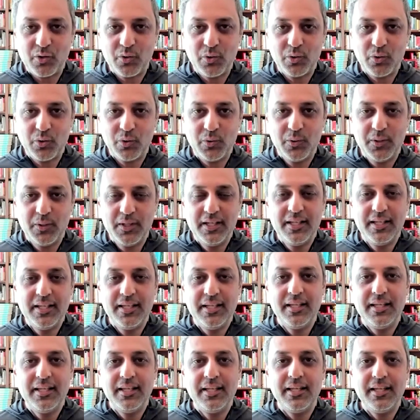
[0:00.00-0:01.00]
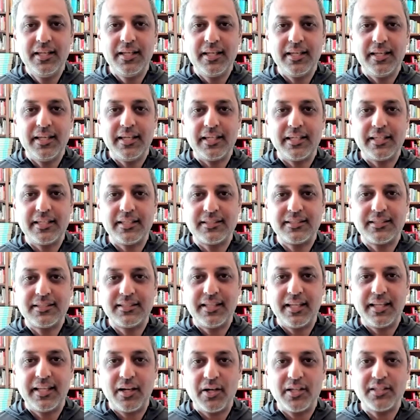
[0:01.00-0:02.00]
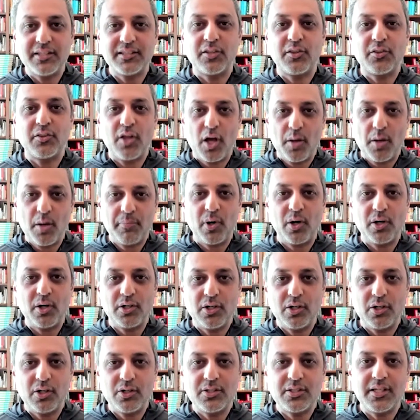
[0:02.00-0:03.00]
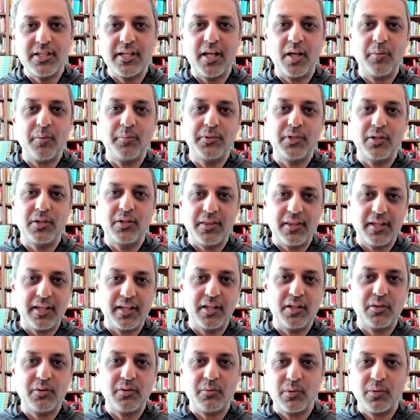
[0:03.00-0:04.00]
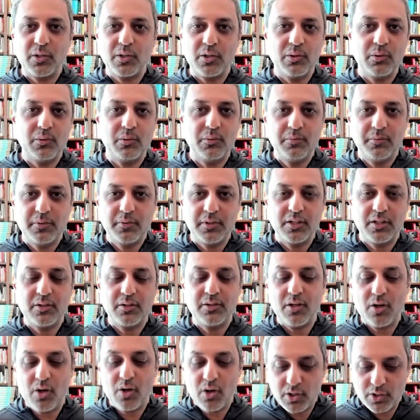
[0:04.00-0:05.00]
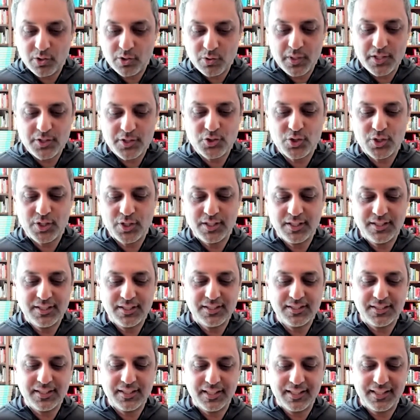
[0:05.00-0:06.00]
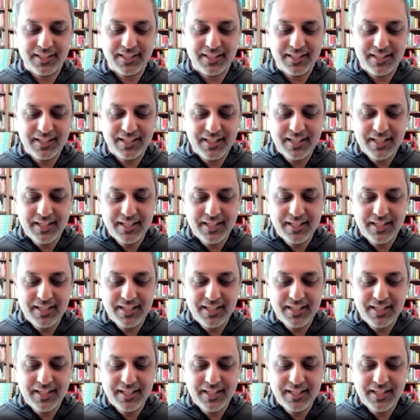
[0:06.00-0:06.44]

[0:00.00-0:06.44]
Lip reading: who is there as a thought partner to help you think through, the hard questions, and,